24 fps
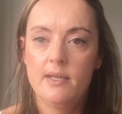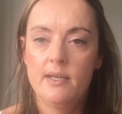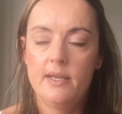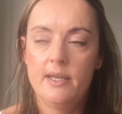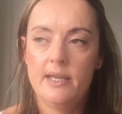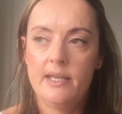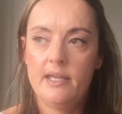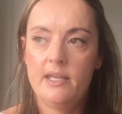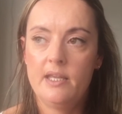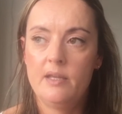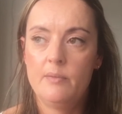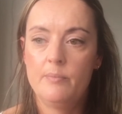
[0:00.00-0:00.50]

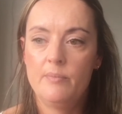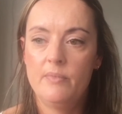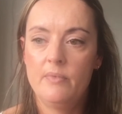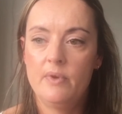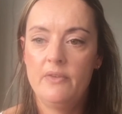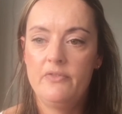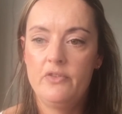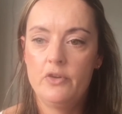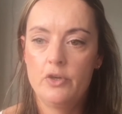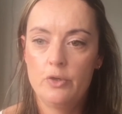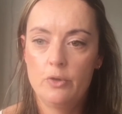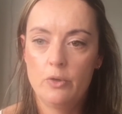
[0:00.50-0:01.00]

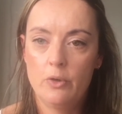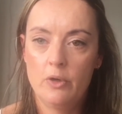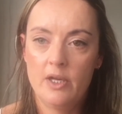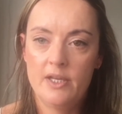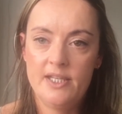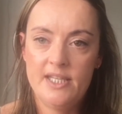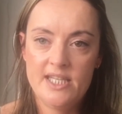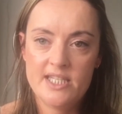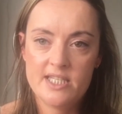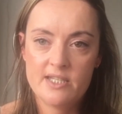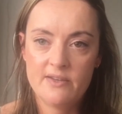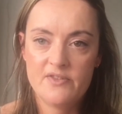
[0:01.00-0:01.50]
if you're not a
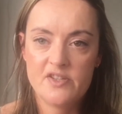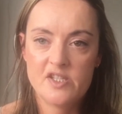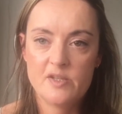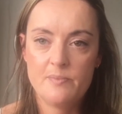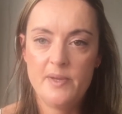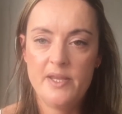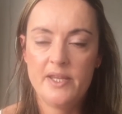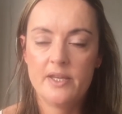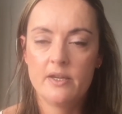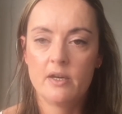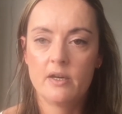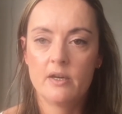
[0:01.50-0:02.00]
native
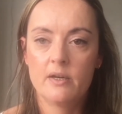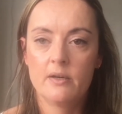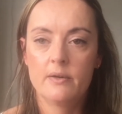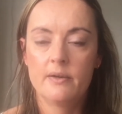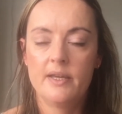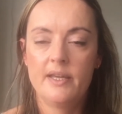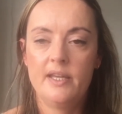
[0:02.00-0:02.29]
speaker,